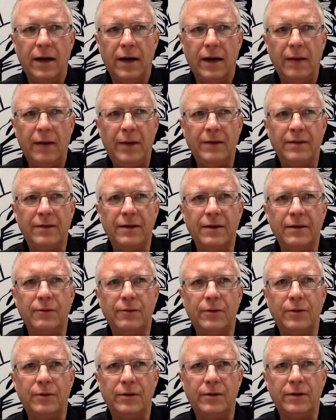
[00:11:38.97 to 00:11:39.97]
I might
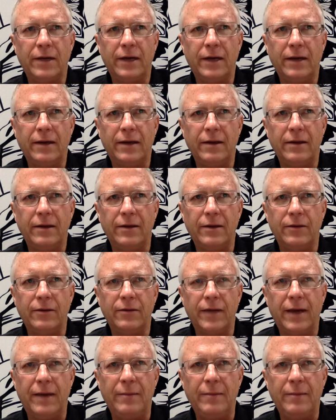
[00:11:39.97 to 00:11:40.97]
think, well,
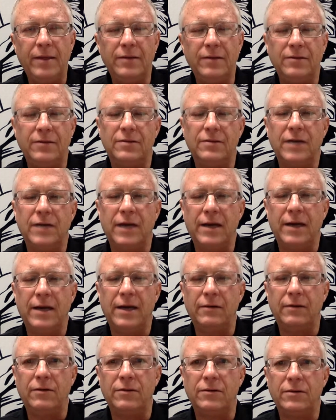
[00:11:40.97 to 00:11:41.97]
that means it's
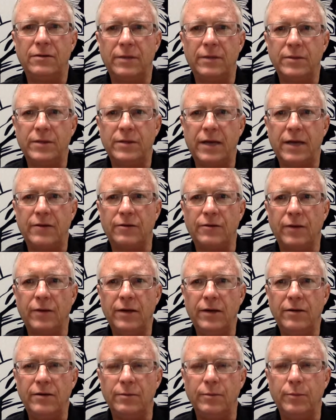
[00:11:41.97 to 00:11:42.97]
headed to some
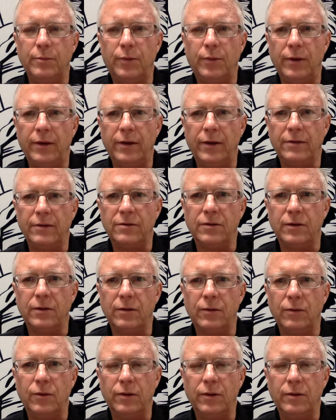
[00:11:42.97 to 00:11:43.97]
saturation point, and so
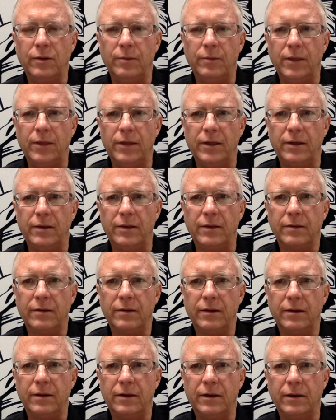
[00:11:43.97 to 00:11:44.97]
it wouldn't be
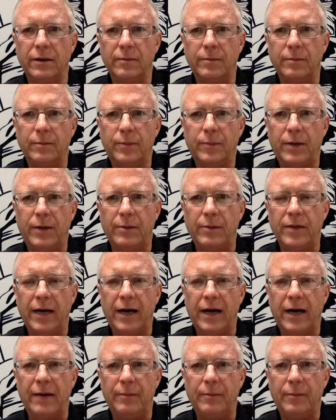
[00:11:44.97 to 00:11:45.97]
probably
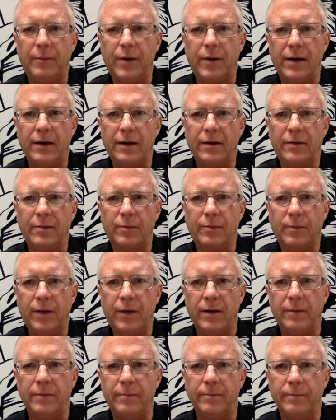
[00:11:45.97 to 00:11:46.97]
a hot product
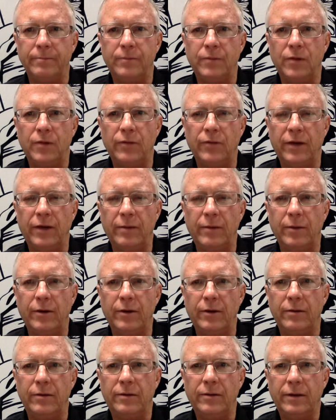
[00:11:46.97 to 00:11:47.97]
come
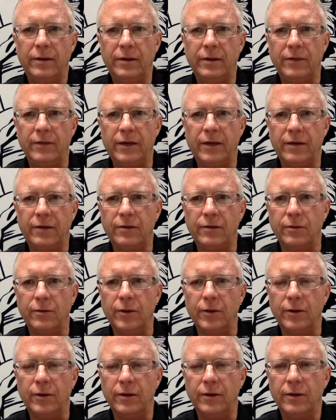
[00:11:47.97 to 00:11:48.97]
November, even
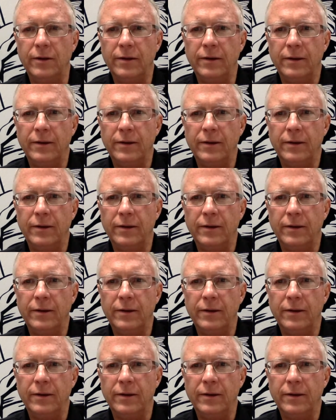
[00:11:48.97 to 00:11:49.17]
October.